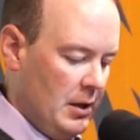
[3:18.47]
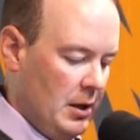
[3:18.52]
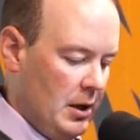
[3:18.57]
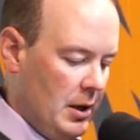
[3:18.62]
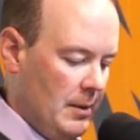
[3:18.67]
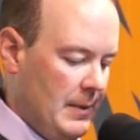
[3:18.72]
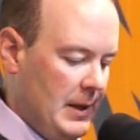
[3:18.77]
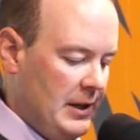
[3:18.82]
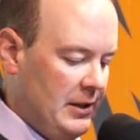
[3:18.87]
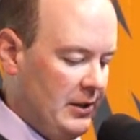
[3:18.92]

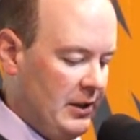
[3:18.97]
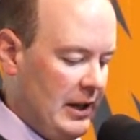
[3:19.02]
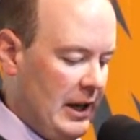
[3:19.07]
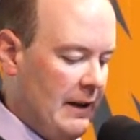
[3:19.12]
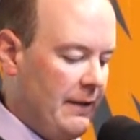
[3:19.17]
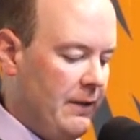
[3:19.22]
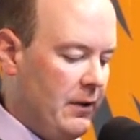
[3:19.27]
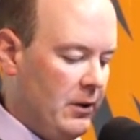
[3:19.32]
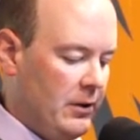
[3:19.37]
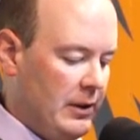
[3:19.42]
um, is an
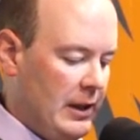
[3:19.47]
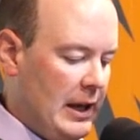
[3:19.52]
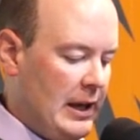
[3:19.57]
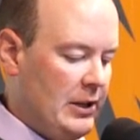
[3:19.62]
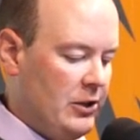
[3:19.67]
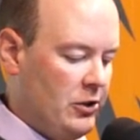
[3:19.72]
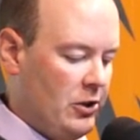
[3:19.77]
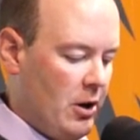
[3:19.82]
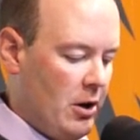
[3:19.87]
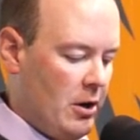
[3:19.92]
effort
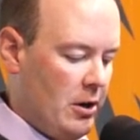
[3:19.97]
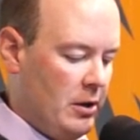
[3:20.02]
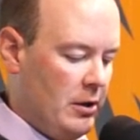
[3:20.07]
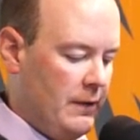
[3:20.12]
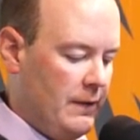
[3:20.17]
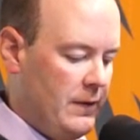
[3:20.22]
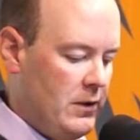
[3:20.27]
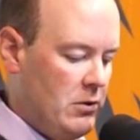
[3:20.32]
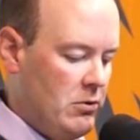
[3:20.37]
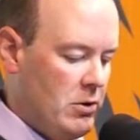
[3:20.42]
that started
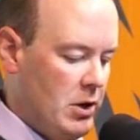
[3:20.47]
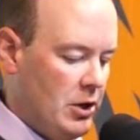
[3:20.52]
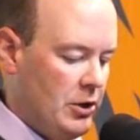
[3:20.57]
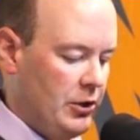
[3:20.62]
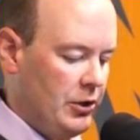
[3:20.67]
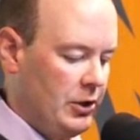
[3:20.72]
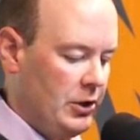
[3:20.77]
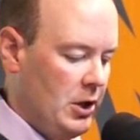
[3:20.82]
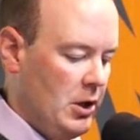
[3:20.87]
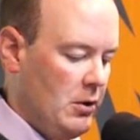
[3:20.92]
a few
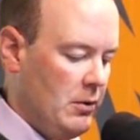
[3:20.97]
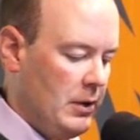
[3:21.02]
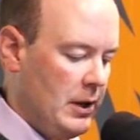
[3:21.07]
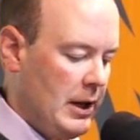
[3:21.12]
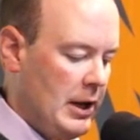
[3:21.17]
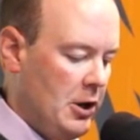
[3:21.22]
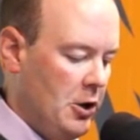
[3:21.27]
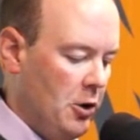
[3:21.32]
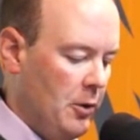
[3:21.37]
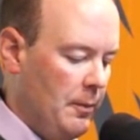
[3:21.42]
years ago
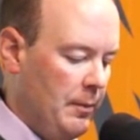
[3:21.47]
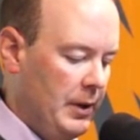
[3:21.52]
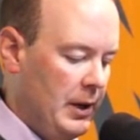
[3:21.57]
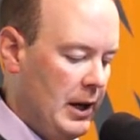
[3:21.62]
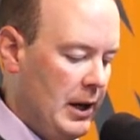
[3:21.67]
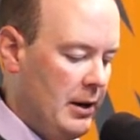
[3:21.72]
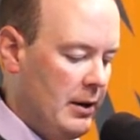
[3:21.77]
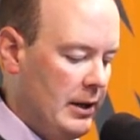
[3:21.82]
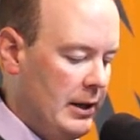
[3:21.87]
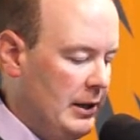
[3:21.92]
to
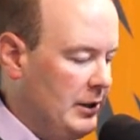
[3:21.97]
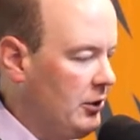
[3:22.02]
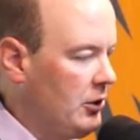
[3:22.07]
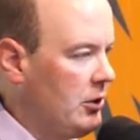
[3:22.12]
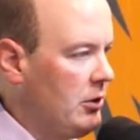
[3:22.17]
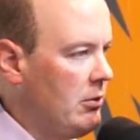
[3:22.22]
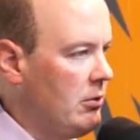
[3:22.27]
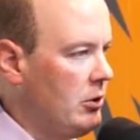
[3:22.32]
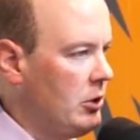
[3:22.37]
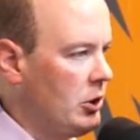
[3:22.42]
help area
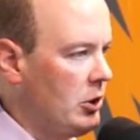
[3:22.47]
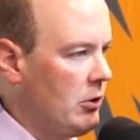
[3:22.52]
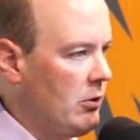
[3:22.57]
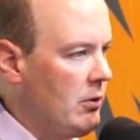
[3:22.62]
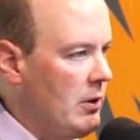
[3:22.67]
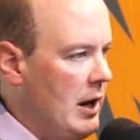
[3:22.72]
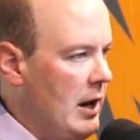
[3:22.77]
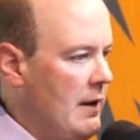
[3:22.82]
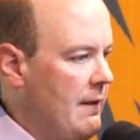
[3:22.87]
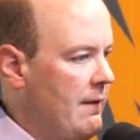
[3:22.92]
students
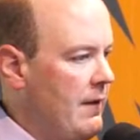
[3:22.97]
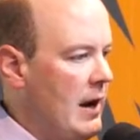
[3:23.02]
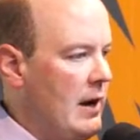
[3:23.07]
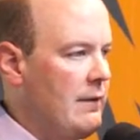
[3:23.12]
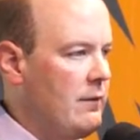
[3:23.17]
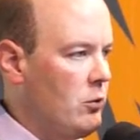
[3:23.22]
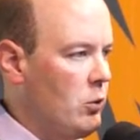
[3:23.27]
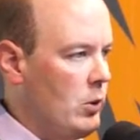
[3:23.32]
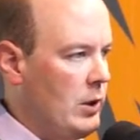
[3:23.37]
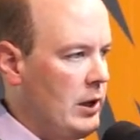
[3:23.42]
create
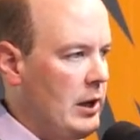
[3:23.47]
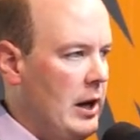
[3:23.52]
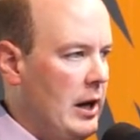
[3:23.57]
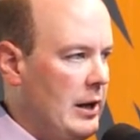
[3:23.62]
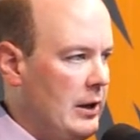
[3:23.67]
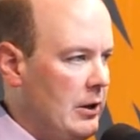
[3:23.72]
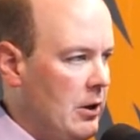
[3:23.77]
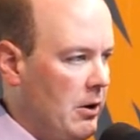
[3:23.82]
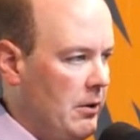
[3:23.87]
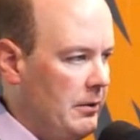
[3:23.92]

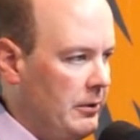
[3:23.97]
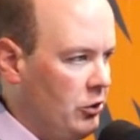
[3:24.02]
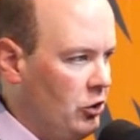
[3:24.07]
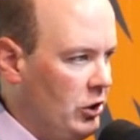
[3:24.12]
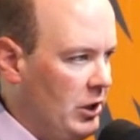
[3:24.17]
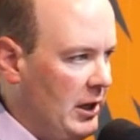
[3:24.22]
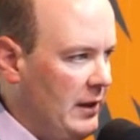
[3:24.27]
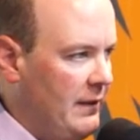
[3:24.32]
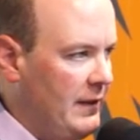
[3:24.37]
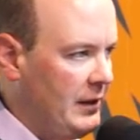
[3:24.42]
529 college
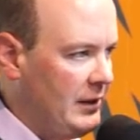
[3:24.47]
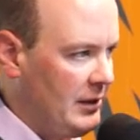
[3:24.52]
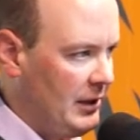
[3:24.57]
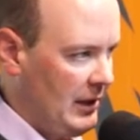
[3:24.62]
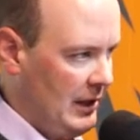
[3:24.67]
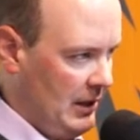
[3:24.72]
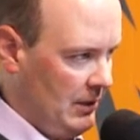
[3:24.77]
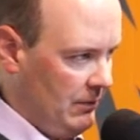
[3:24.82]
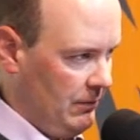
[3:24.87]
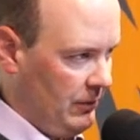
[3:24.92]
savings
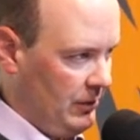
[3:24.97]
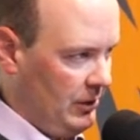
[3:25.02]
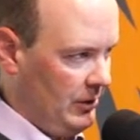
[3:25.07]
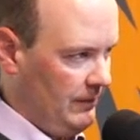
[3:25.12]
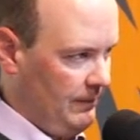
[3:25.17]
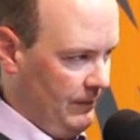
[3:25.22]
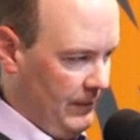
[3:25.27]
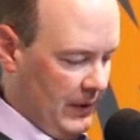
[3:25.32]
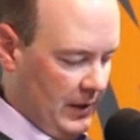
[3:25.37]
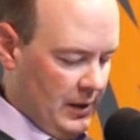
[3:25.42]
accounts.